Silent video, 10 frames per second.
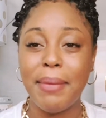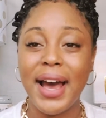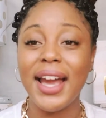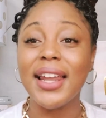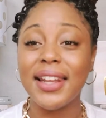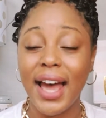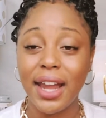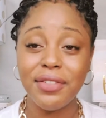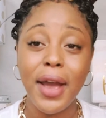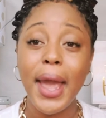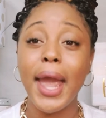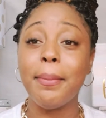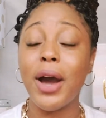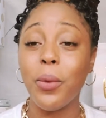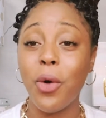my life
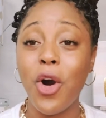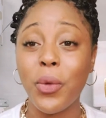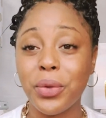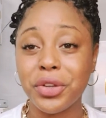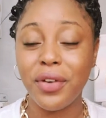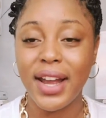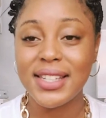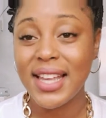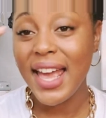and my walk with Christ.